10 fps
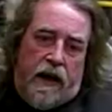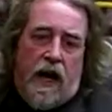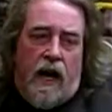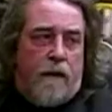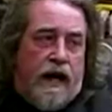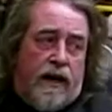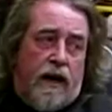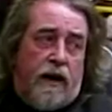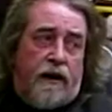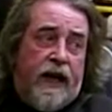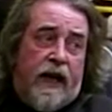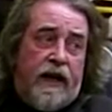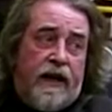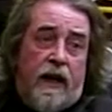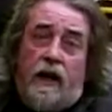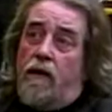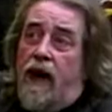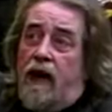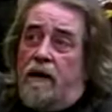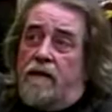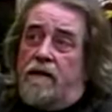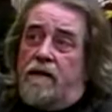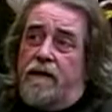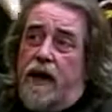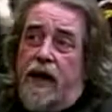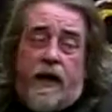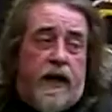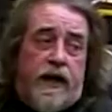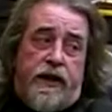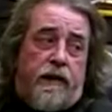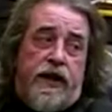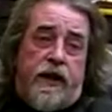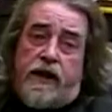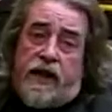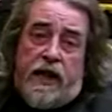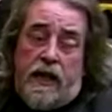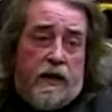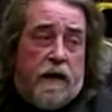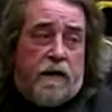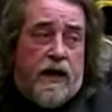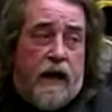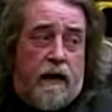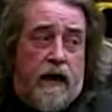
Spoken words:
go hark back to the old days, well, we had an industry which you just didn't know what was going